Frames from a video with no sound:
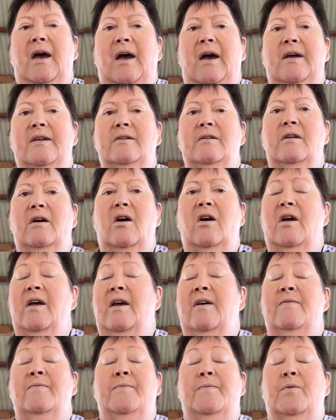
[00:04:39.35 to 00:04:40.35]
And I
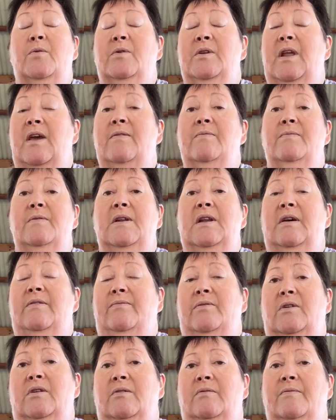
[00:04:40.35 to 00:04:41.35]
have fought every
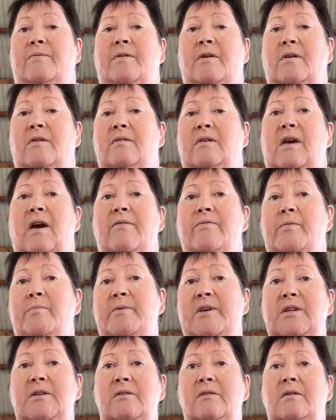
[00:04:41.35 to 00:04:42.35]
level of
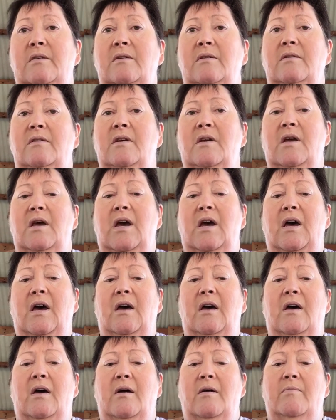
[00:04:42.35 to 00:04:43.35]
government.
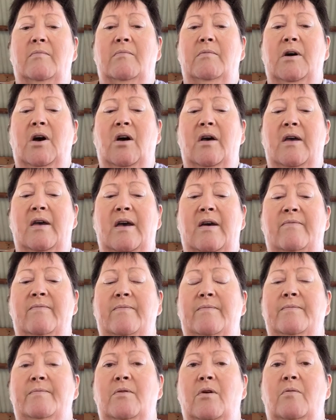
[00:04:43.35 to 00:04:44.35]
I have
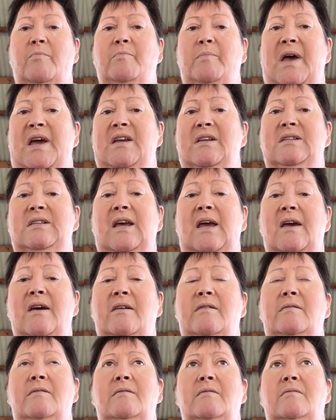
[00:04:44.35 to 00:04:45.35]
not backed
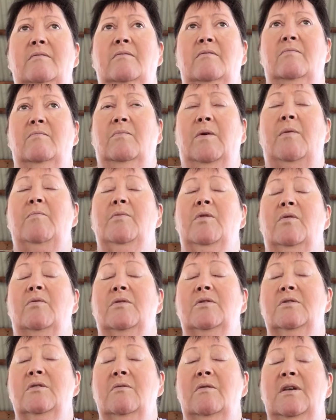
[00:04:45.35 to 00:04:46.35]
down when we
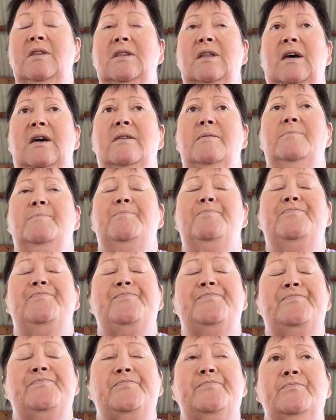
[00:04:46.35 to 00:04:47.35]
were doing that.
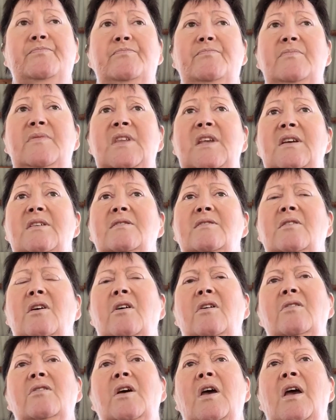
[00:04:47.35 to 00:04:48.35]

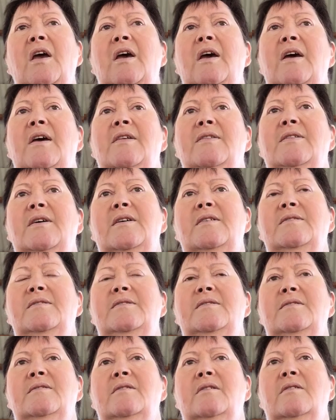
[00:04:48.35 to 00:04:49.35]
So
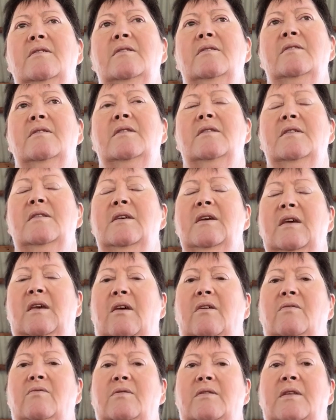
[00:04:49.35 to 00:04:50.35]
there's the
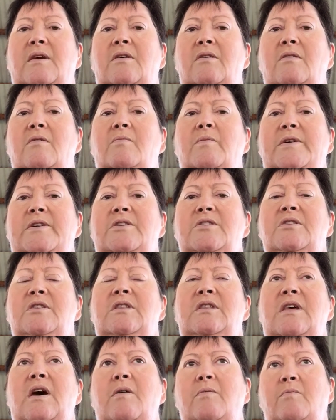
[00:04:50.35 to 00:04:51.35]
guilt that you wish
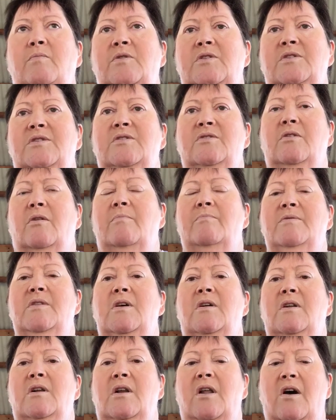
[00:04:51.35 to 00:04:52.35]
that would stop,
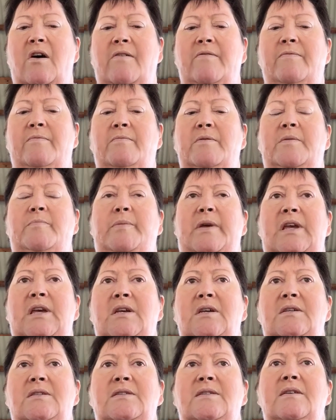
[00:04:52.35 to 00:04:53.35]
that life would be
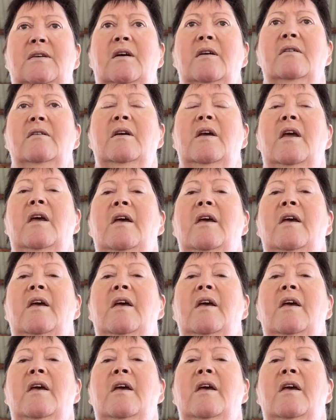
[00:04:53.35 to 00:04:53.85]
easier.